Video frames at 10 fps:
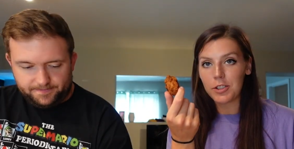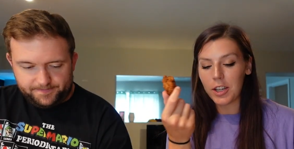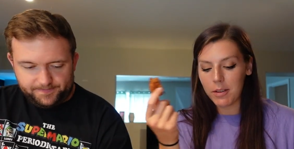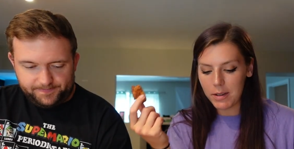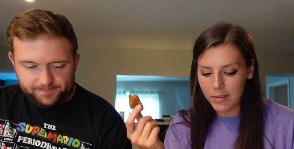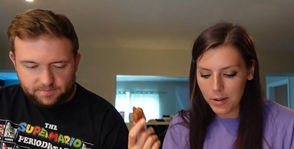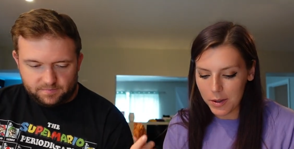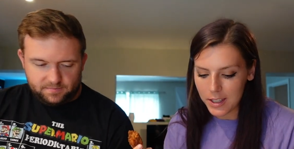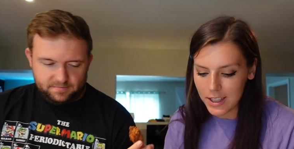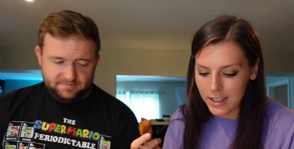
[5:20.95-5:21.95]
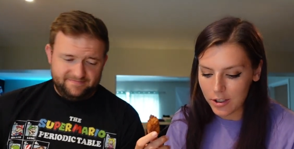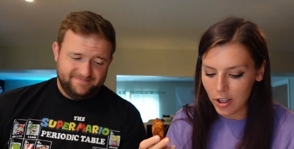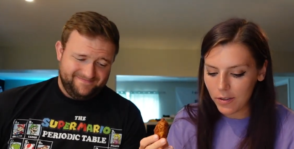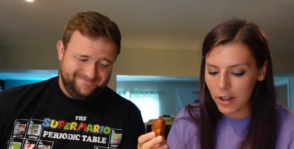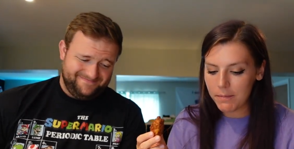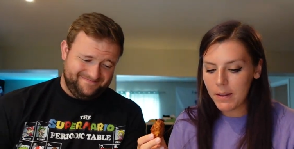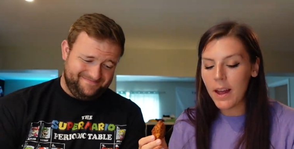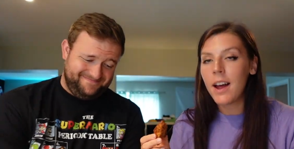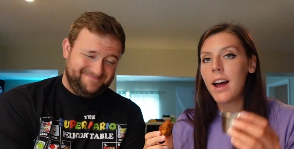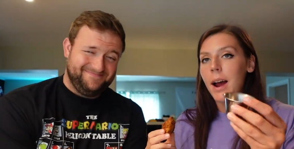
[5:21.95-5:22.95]
Speaker 1: chicken, whatever the one that tastes like Chick Fil A, and
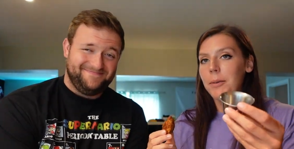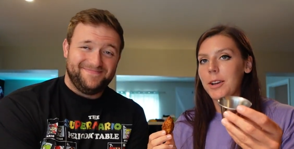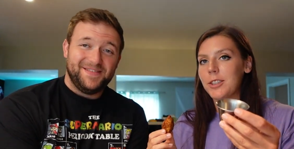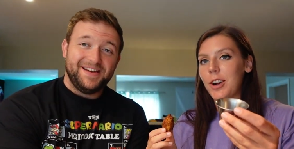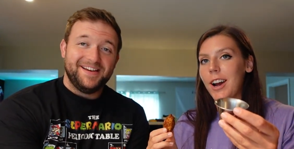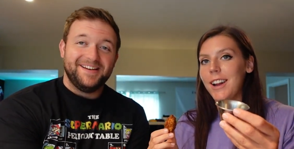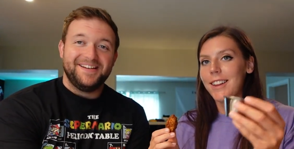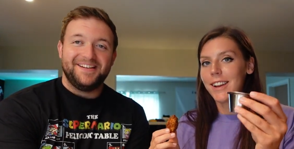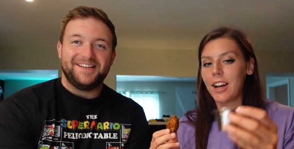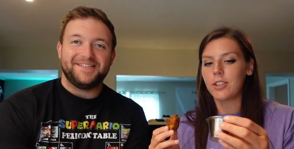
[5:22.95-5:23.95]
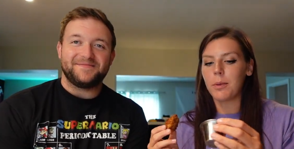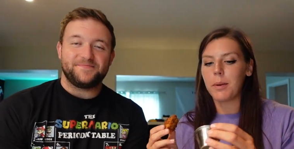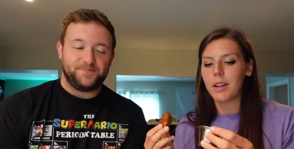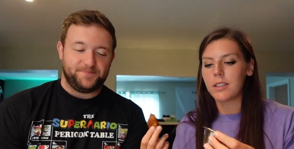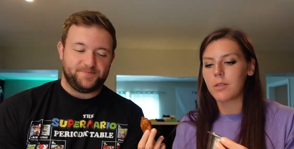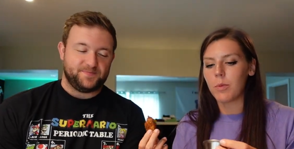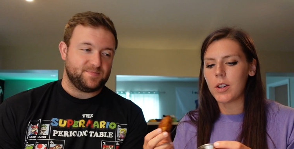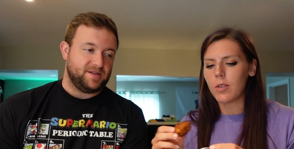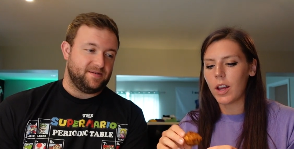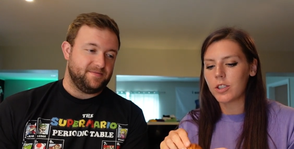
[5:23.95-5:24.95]
we're gonna try it in the ketchup because we
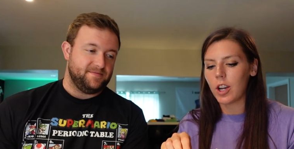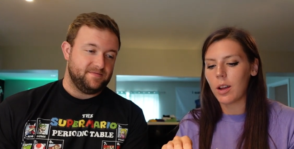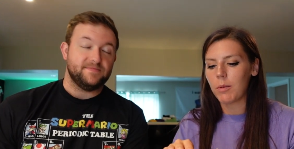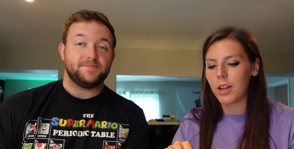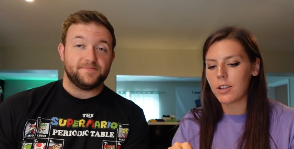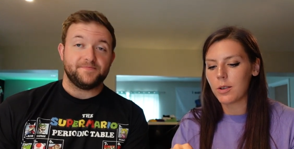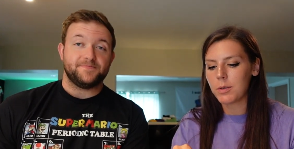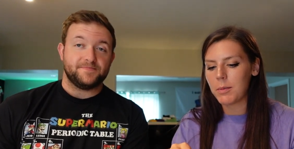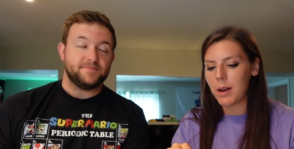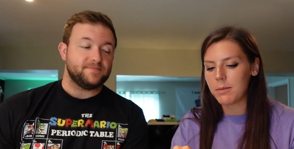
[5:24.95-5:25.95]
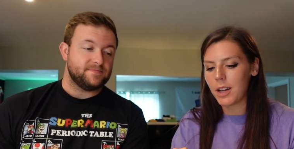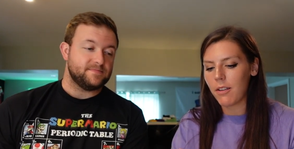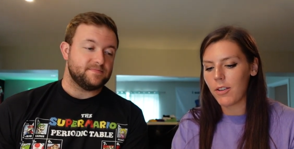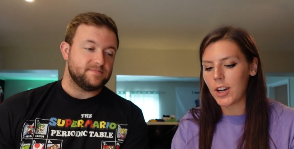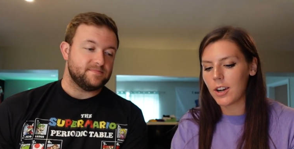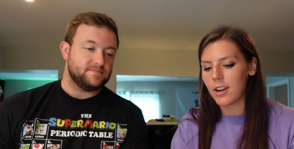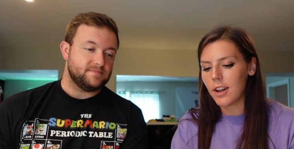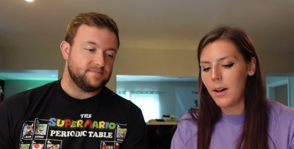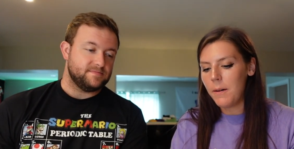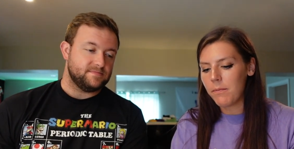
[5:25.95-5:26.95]
do like chicken with ketchup sometimes, and I figured
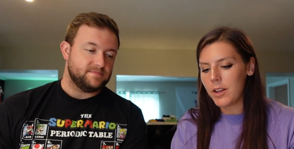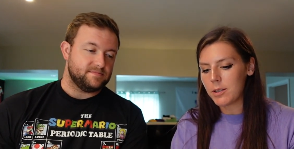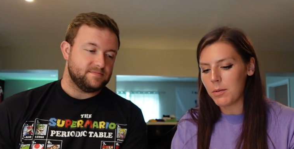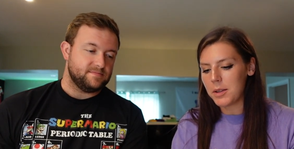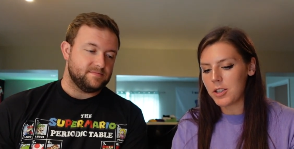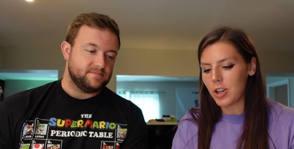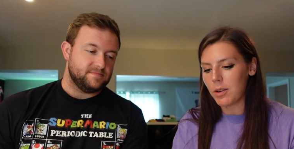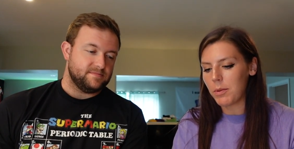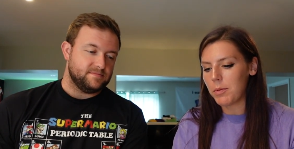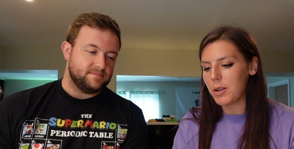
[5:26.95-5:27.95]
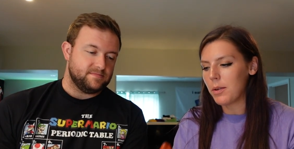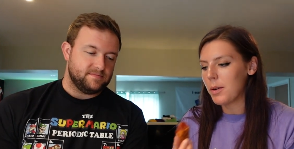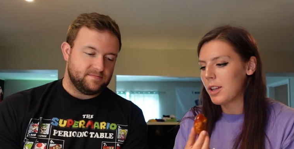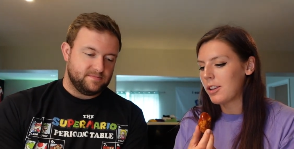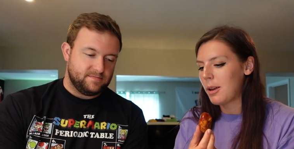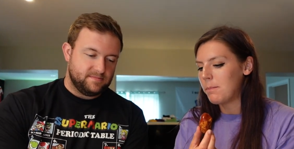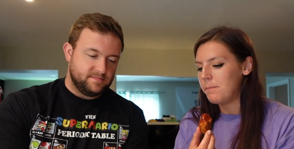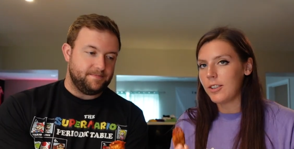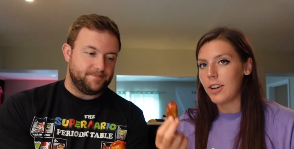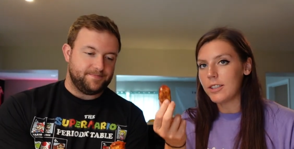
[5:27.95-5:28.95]
this would be the chicken we would do it with.
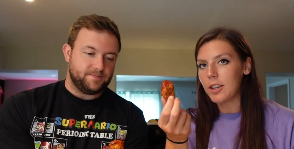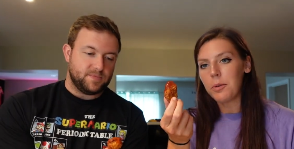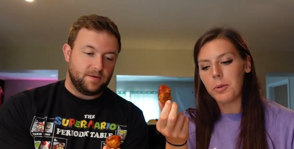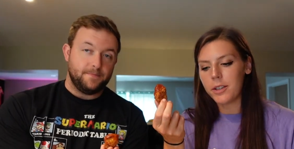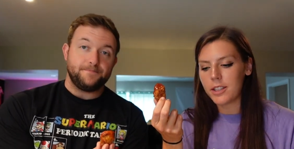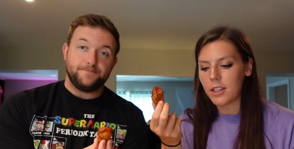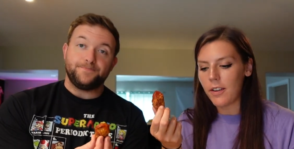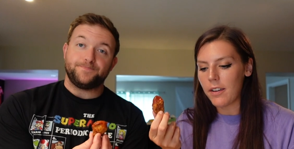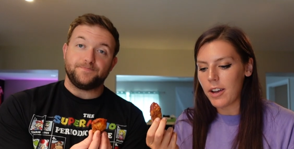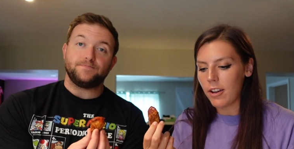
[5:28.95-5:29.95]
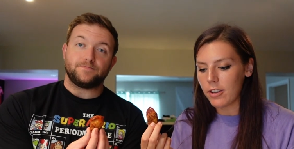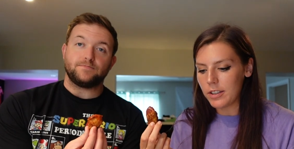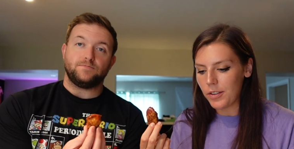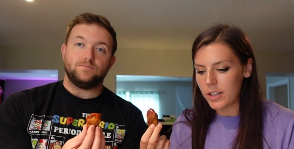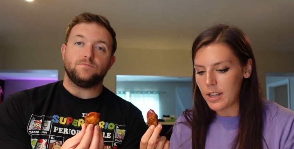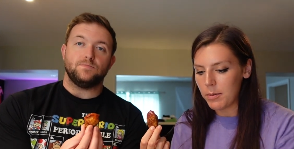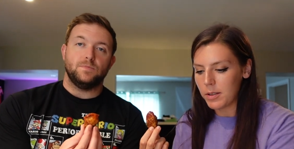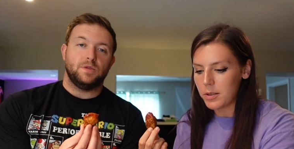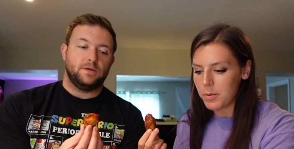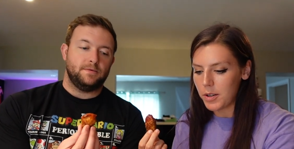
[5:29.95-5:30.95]
So yeah, zero points. It's five calories for the
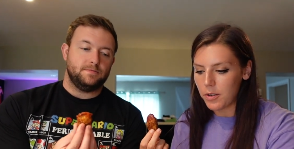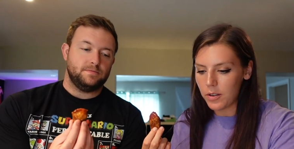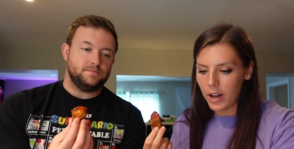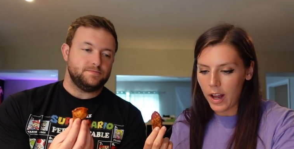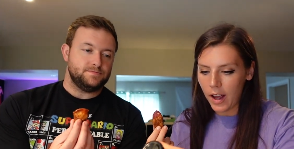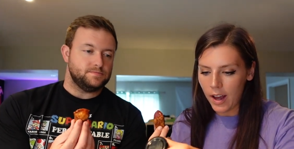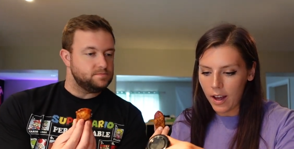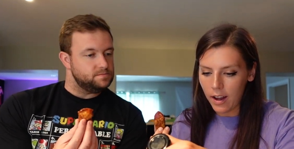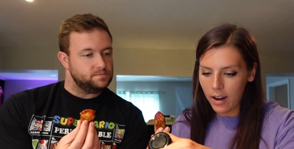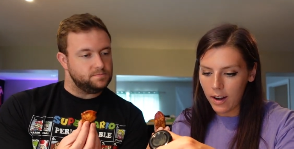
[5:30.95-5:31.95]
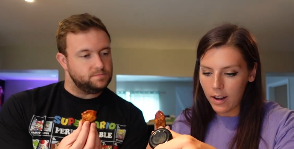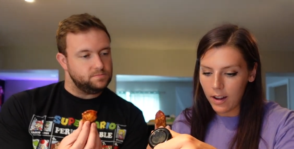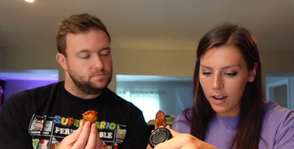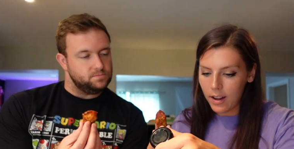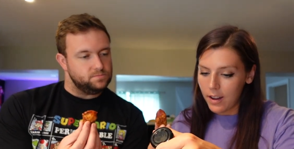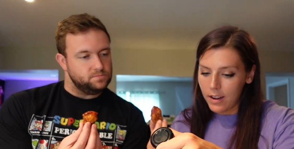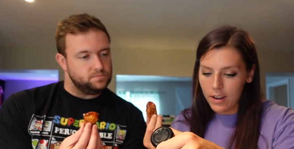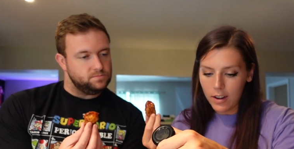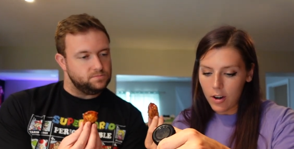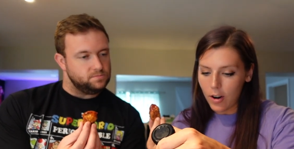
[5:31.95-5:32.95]
tablespoon and
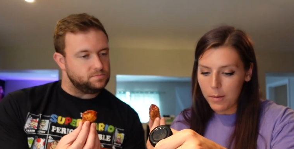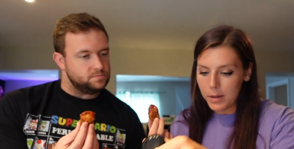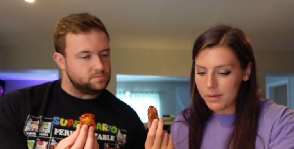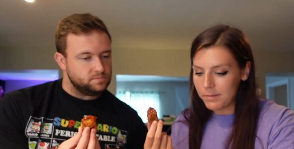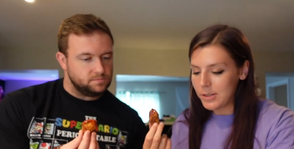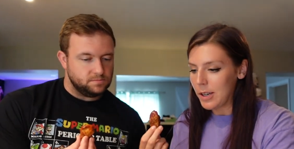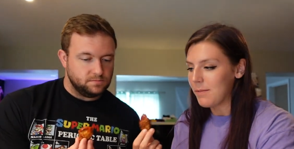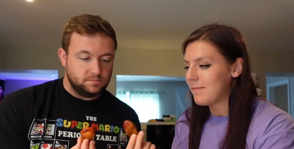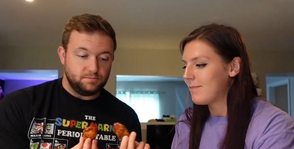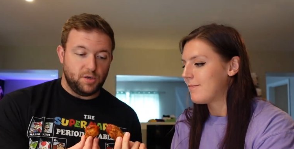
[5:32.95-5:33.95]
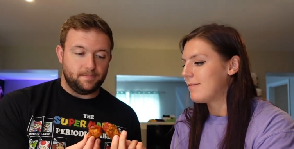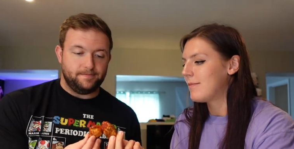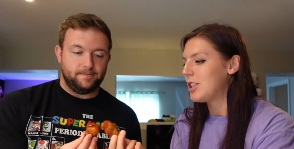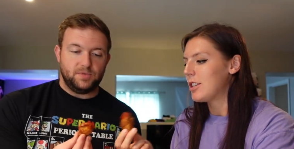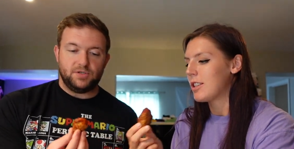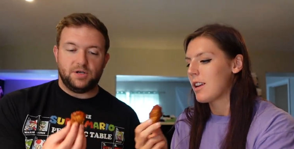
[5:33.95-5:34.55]
a carb. So oh, cheers.